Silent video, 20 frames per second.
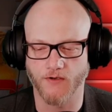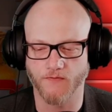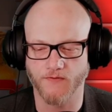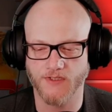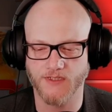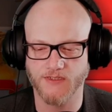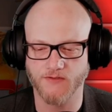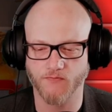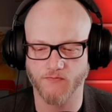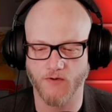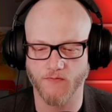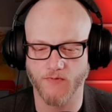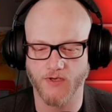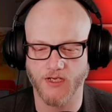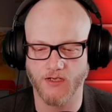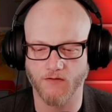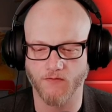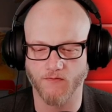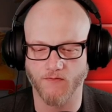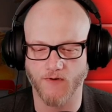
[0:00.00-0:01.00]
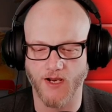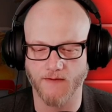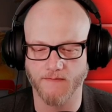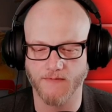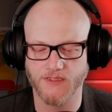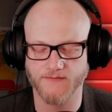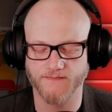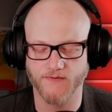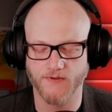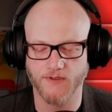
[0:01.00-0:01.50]
This is where we get a
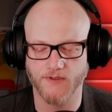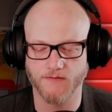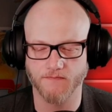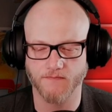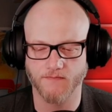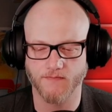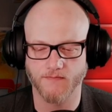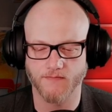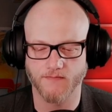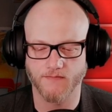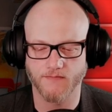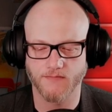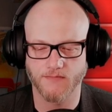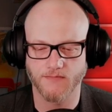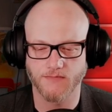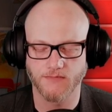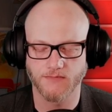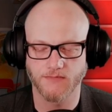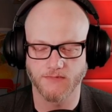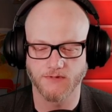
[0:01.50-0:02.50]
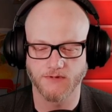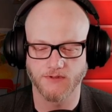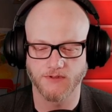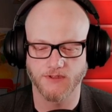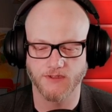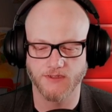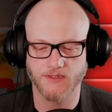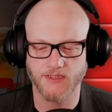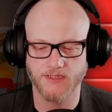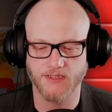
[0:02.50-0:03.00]
rabbit's foot.
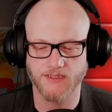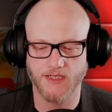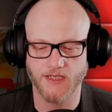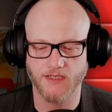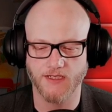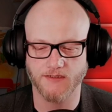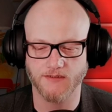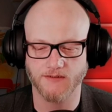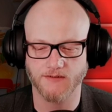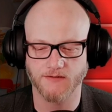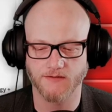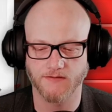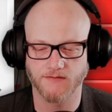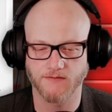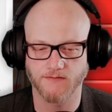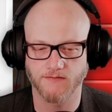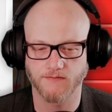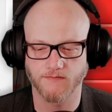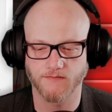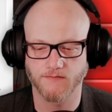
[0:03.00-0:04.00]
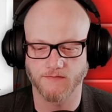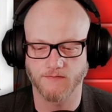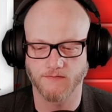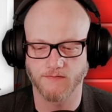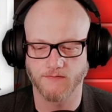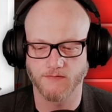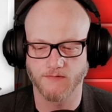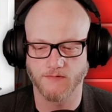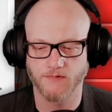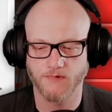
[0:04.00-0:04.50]
Is this it?
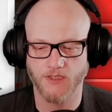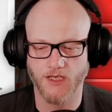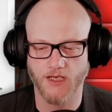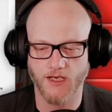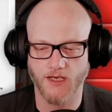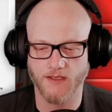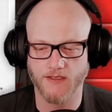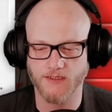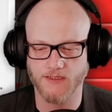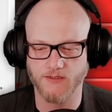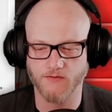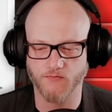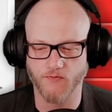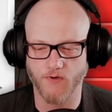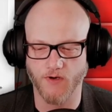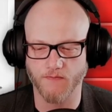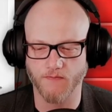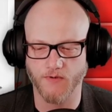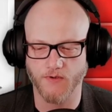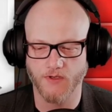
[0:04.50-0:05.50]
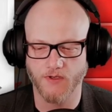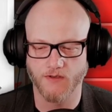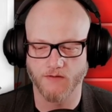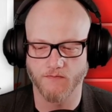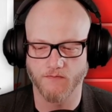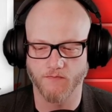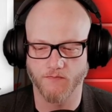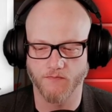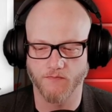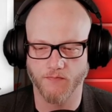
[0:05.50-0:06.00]
Yeah, this is where
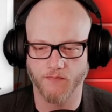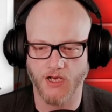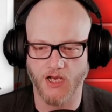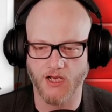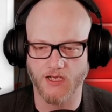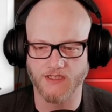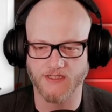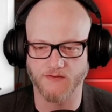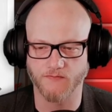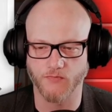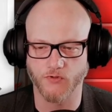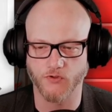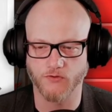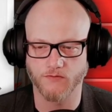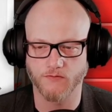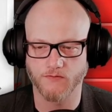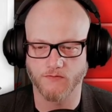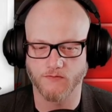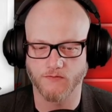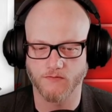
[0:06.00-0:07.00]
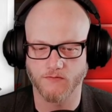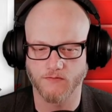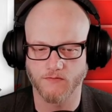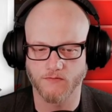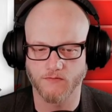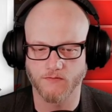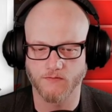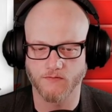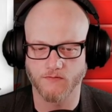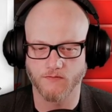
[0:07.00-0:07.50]
possible.
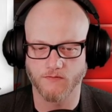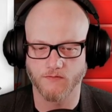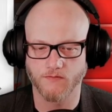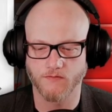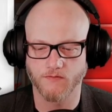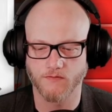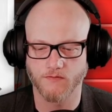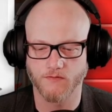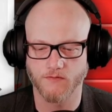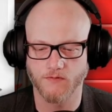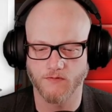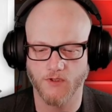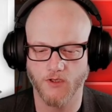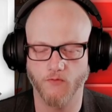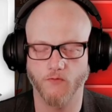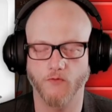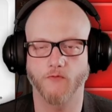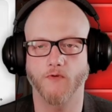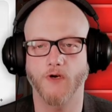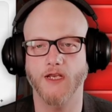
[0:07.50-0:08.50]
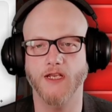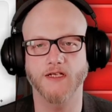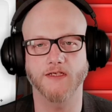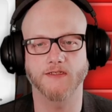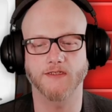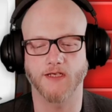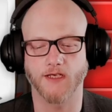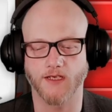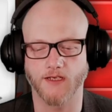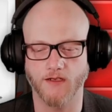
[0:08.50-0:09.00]
Oh, well, wait a
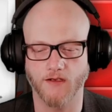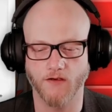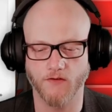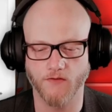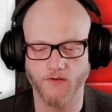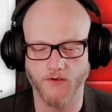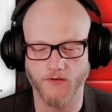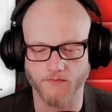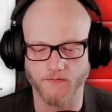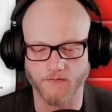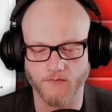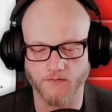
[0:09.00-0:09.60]
second. Hold on.